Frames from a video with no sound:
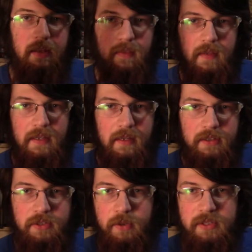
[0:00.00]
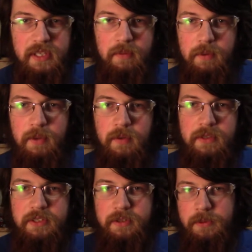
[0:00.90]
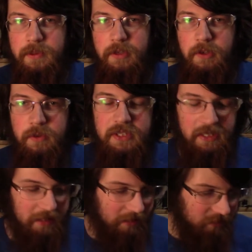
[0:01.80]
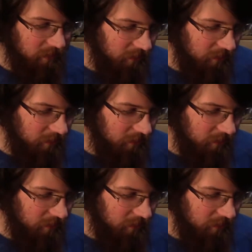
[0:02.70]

the swords that we were going to use it against,